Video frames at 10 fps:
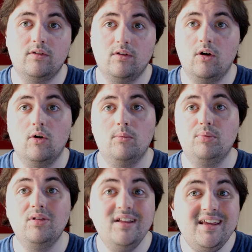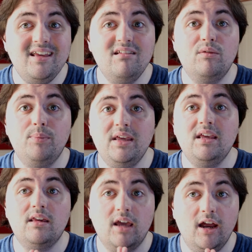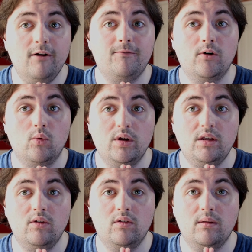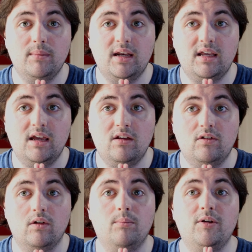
So please be careful when using medication.